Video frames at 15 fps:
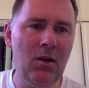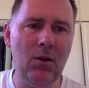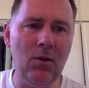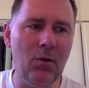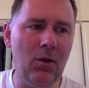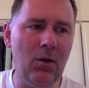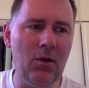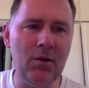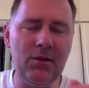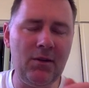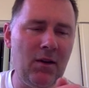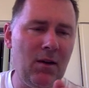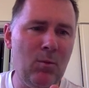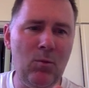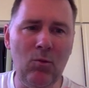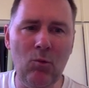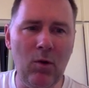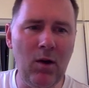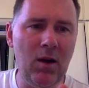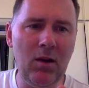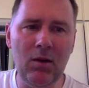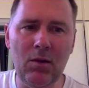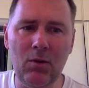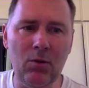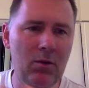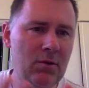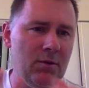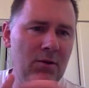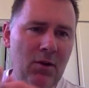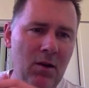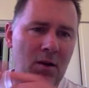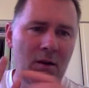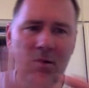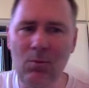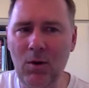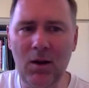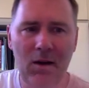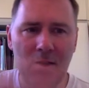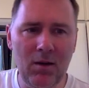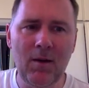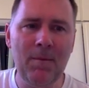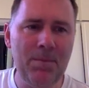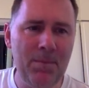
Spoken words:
or some well, or dog well.